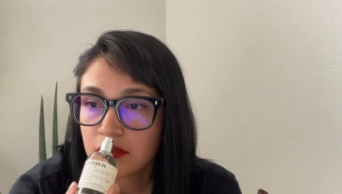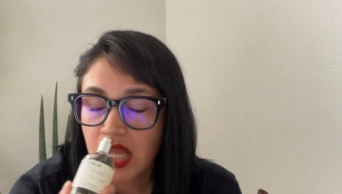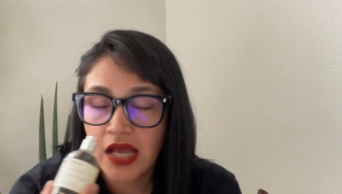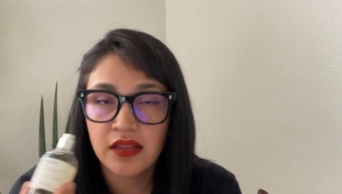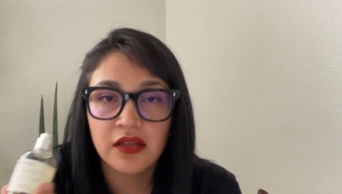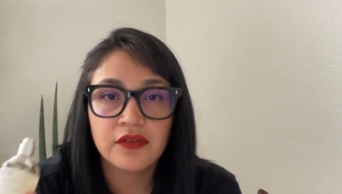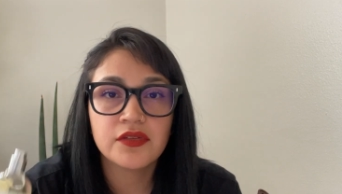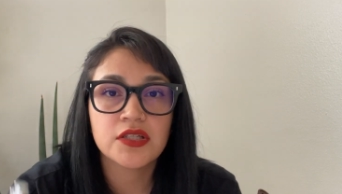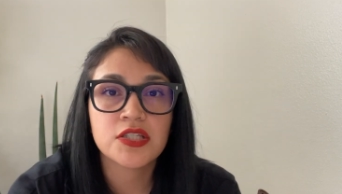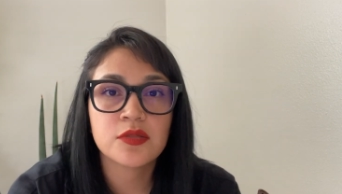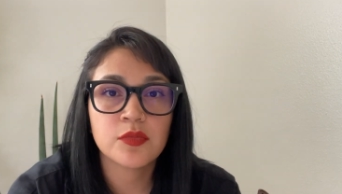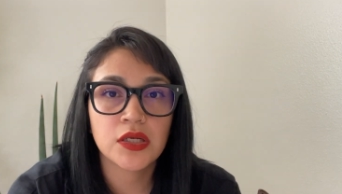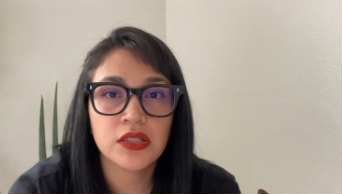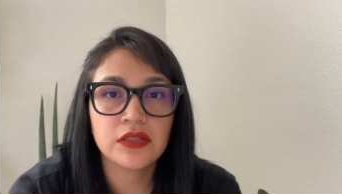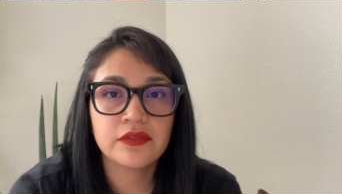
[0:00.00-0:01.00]
I love the
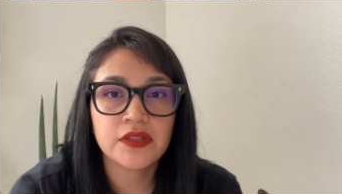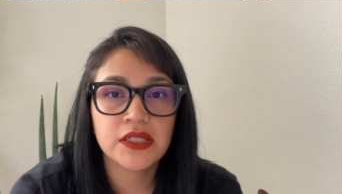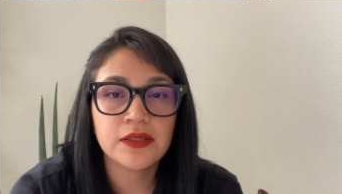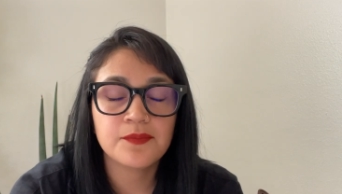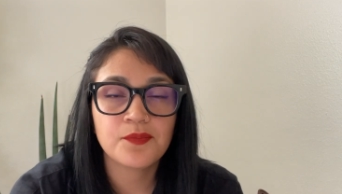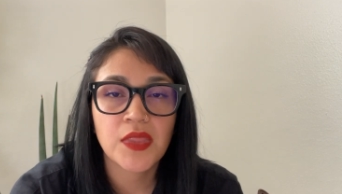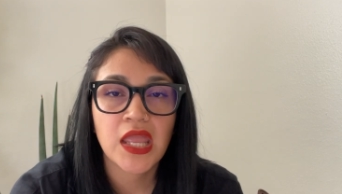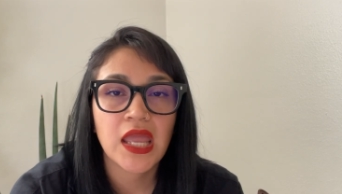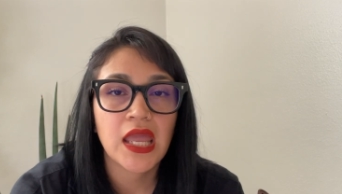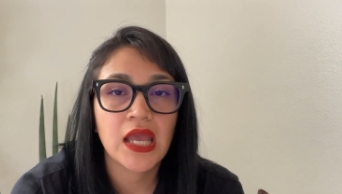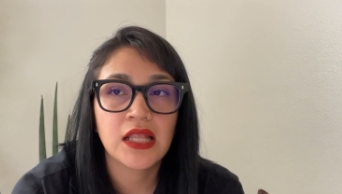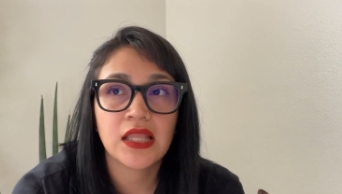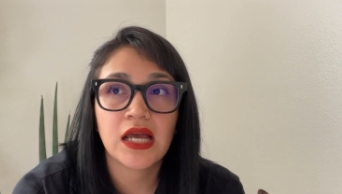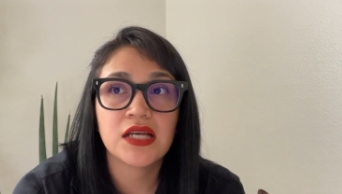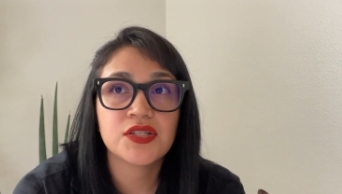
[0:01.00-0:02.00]
smell of it.
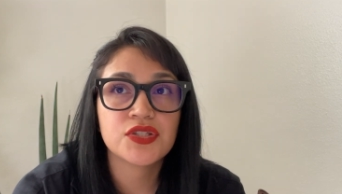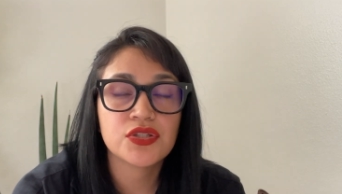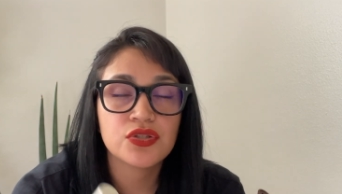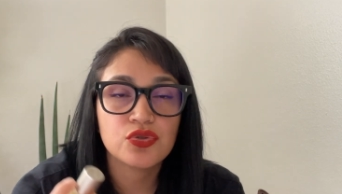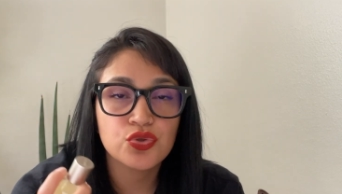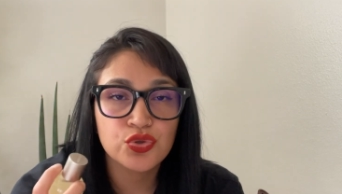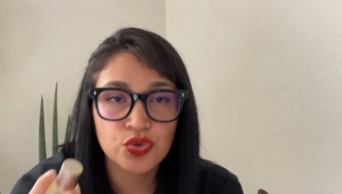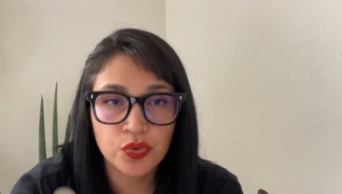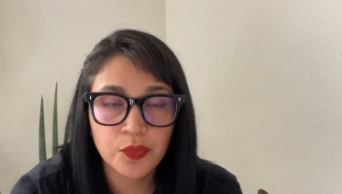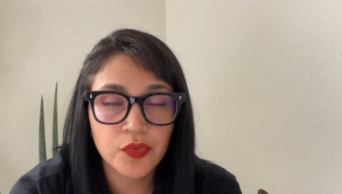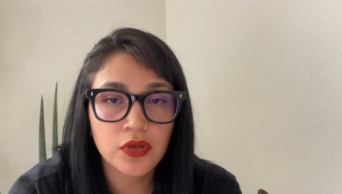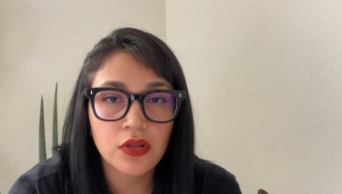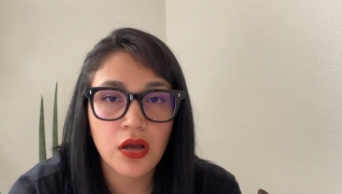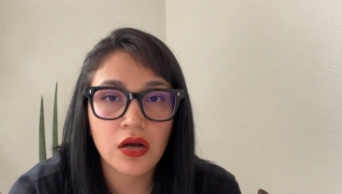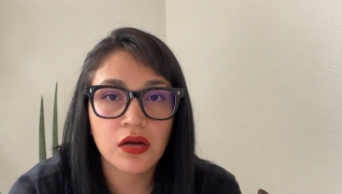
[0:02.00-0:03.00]
It lasts
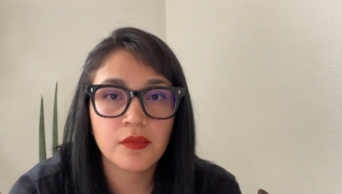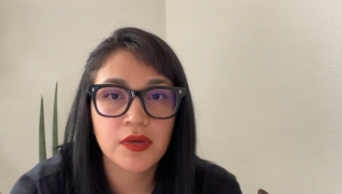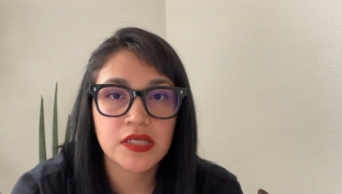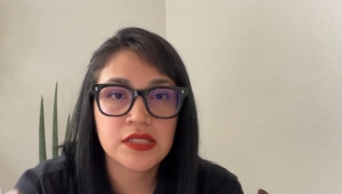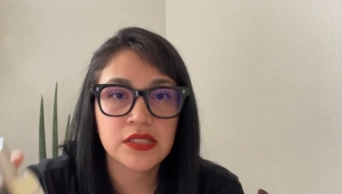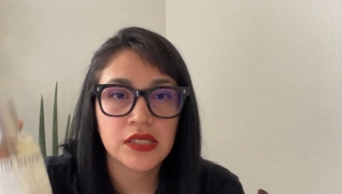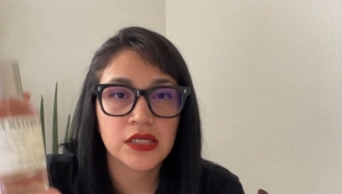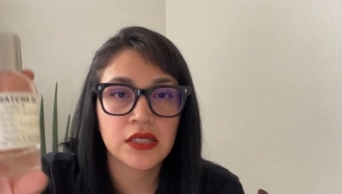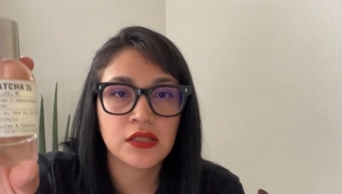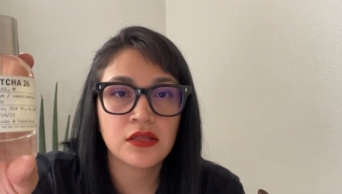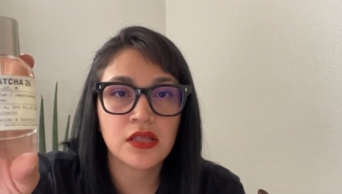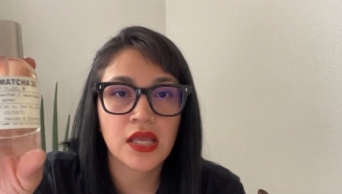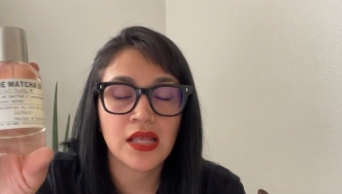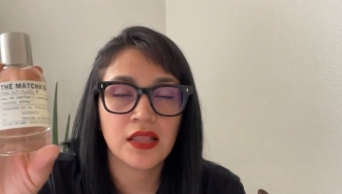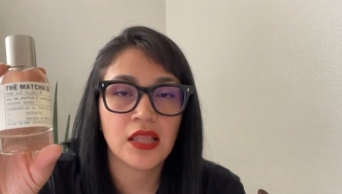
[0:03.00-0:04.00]
super long on my
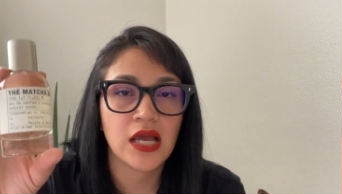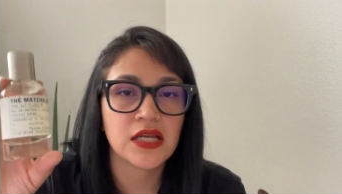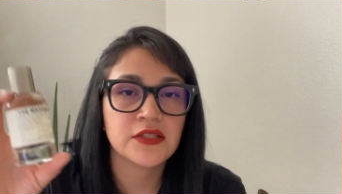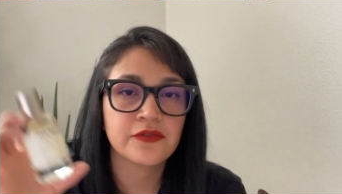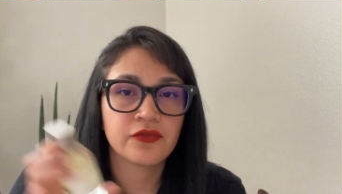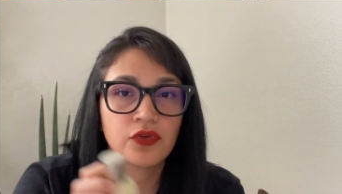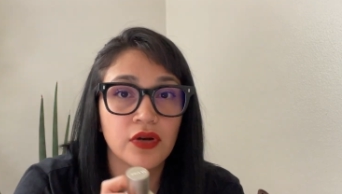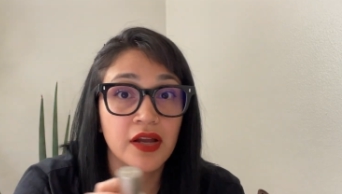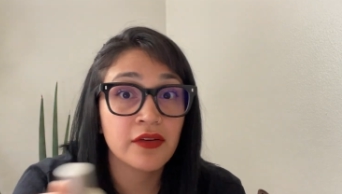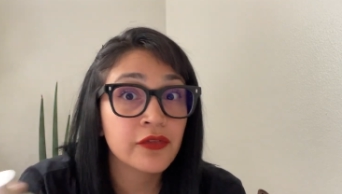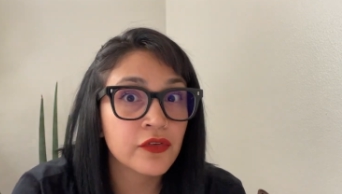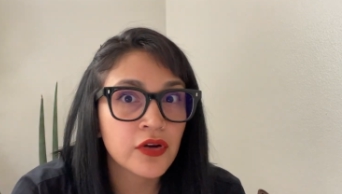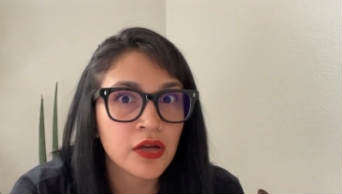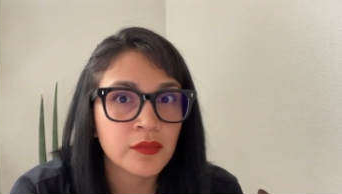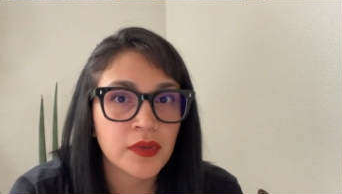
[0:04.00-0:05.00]
skin. It lasts
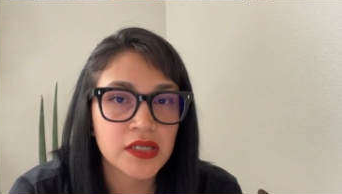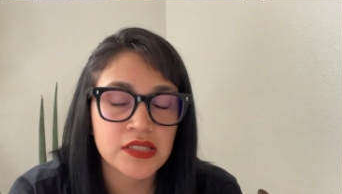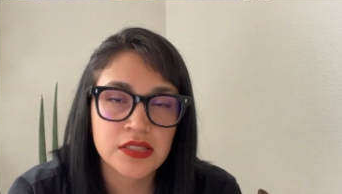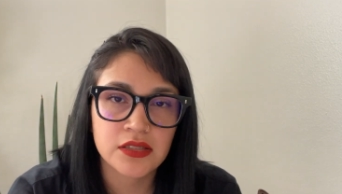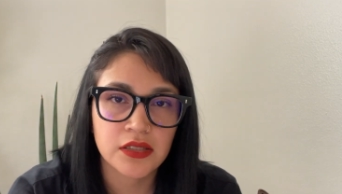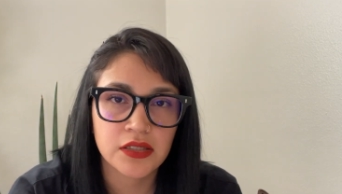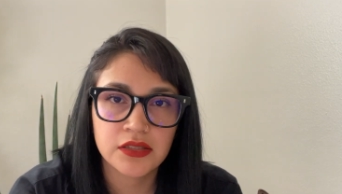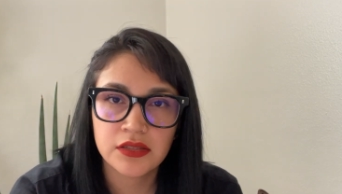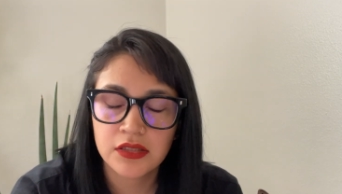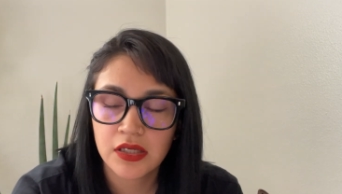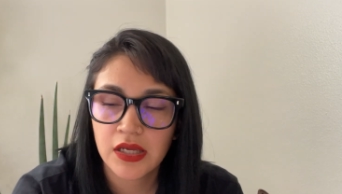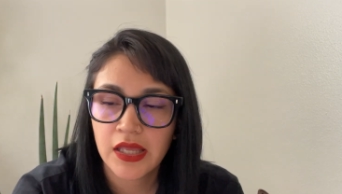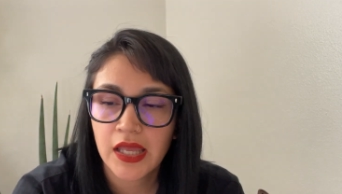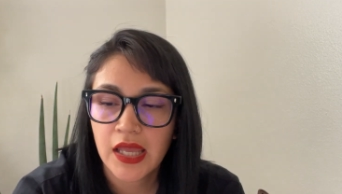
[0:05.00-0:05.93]
forever on my son.